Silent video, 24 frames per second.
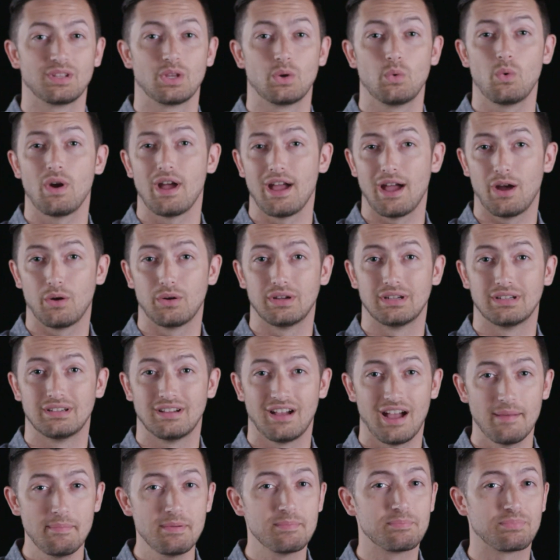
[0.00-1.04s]
Wow,
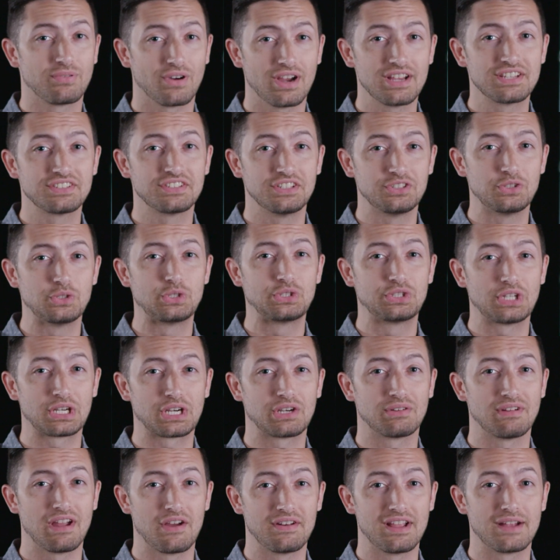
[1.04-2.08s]
I'm impressed that you stuck
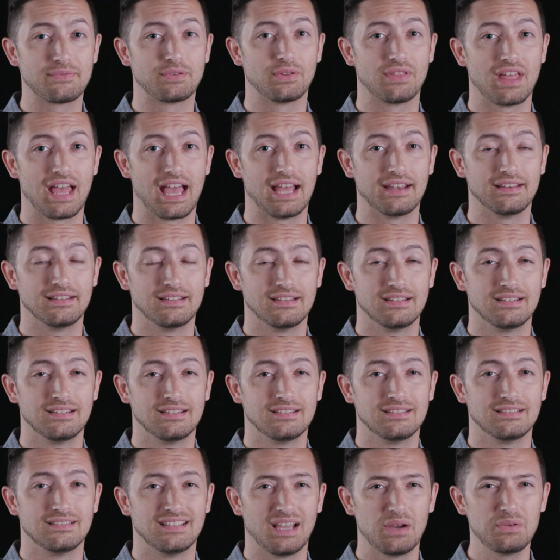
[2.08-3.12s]
around after that.
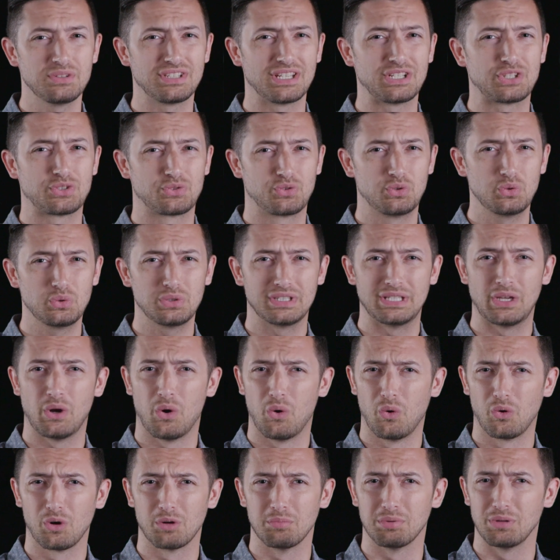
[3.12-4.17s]
That was a truly
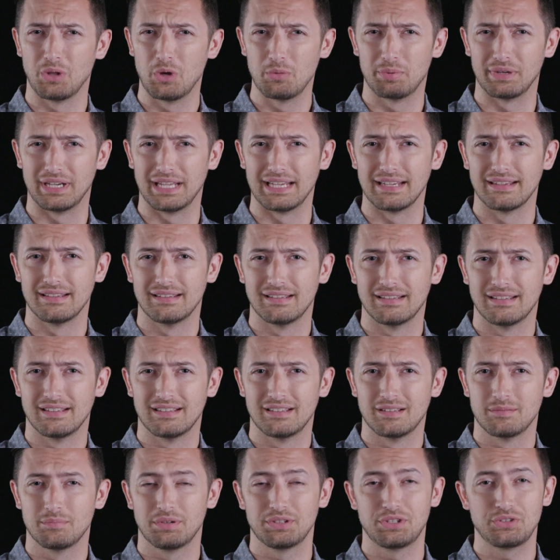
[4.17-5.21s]
horrible opening.
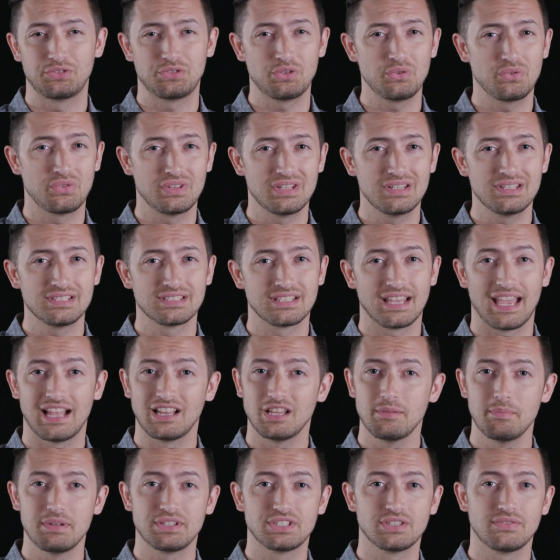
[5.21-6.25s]
But the truth is,
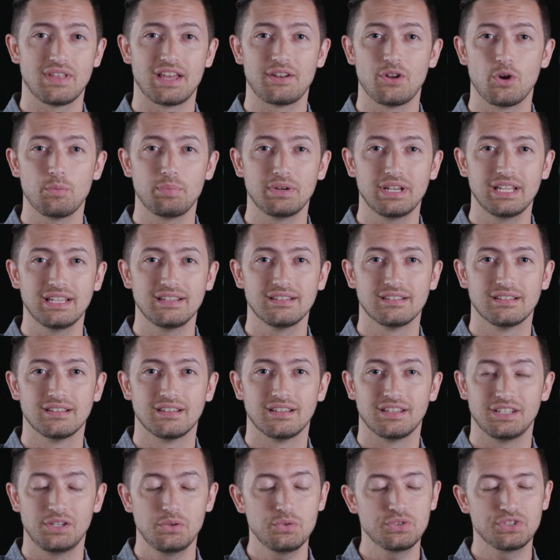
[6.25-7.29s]
elements of that opening
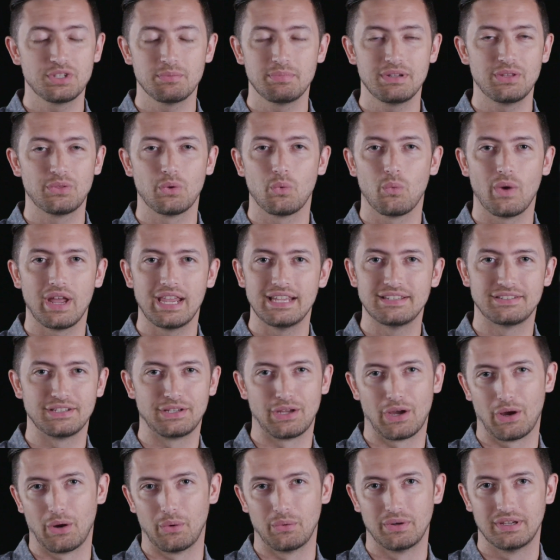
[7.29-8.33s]
used to be the way to
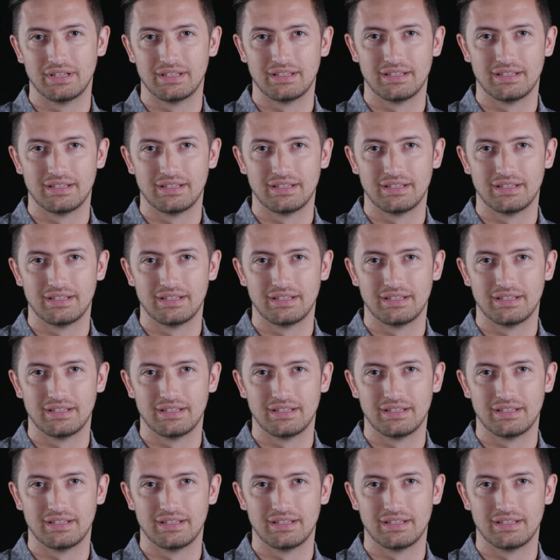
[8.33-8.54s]
go.